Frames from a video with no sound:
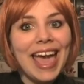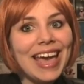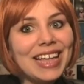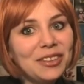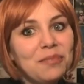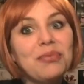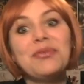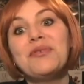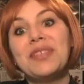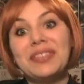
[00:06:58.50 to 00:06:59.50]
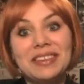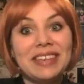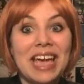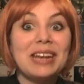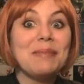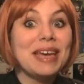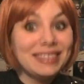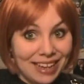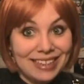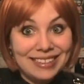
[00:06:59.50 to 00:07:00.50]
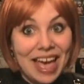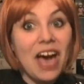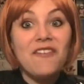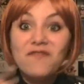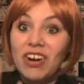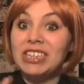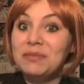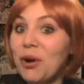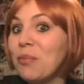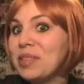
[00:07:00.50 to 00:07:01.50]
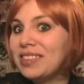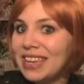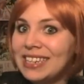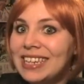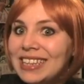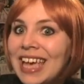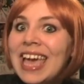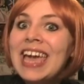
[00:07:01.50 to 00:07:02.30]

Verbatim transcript: And to prove that this anime does have funny moments in it,